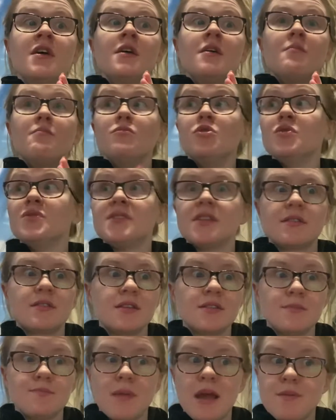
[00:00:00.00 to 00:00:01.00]
music
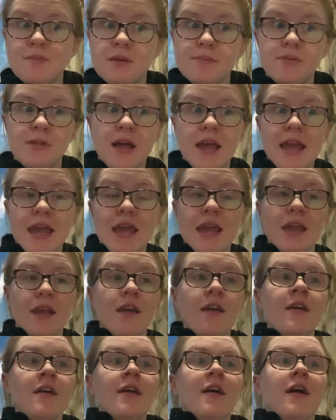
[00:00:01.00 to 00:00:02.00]
that might be
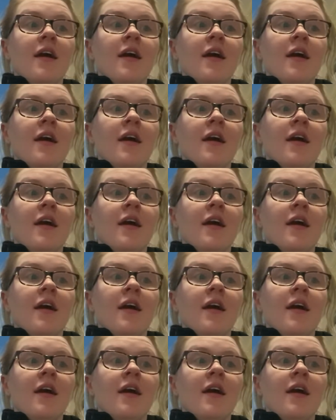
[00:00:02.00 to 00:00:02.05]
playing,